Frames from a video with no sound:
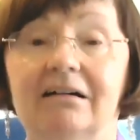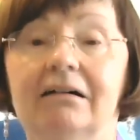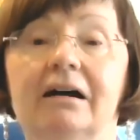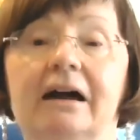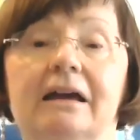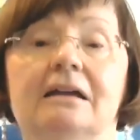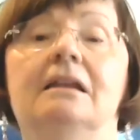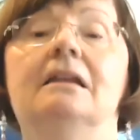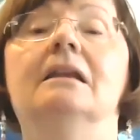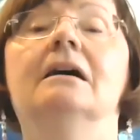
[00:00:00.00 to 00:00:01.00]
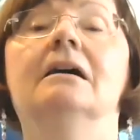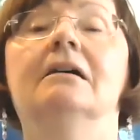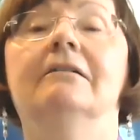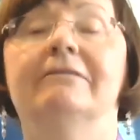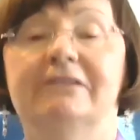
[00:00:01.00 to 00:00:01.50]
I
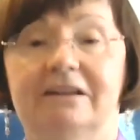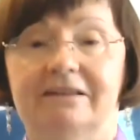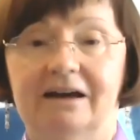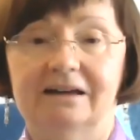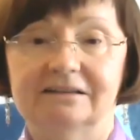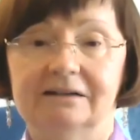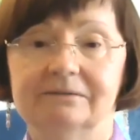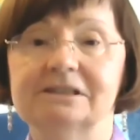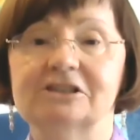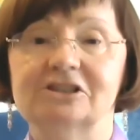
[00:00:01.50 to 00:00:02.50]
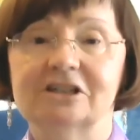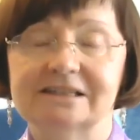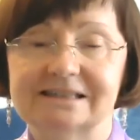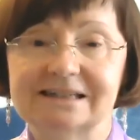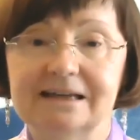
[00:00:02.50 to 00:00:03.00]
loved that. That was
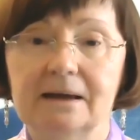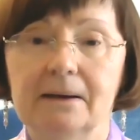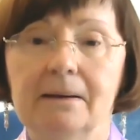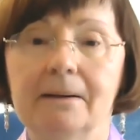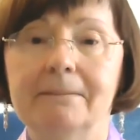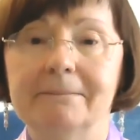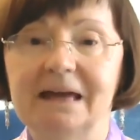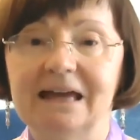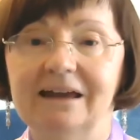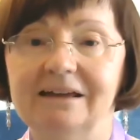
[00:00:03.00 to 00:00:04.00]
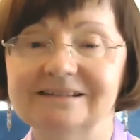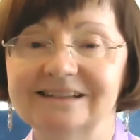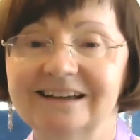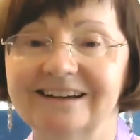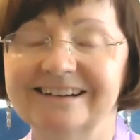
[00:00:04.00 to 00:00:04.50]
just
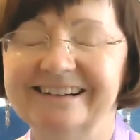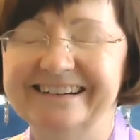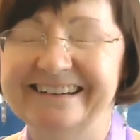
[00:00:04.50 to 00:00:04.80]
amazing.